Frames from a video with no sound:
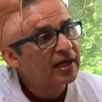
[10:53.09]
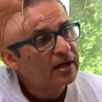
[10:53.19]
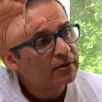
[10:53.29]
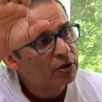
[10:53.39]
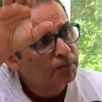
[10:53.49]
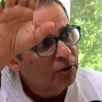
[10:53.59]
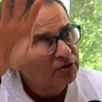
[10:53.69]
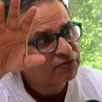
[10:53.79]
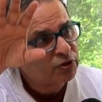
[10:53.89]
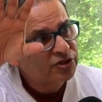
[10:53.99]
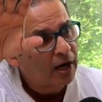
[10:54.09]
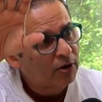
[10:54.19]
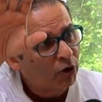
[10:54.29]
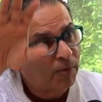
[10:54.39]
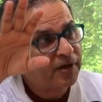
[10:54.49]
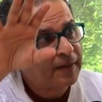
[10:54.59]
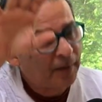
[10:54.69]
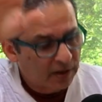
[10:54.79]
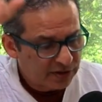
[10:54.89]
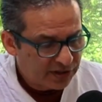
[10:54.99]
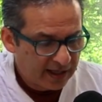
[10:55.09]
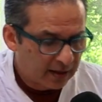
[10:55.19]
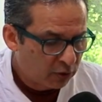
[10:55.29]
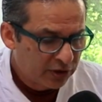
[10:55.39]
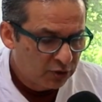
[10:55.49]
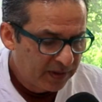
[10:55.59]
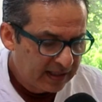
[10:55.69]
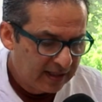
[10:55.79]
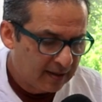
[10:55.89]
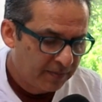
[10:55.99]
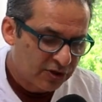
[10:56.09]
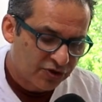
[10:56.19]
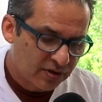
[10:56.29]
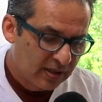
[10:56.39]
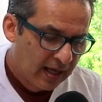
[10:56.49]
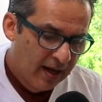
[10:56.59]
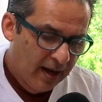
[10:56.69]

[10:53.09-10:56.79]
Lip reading: that both of those are orbiting Mars. They are going to be decommissioned.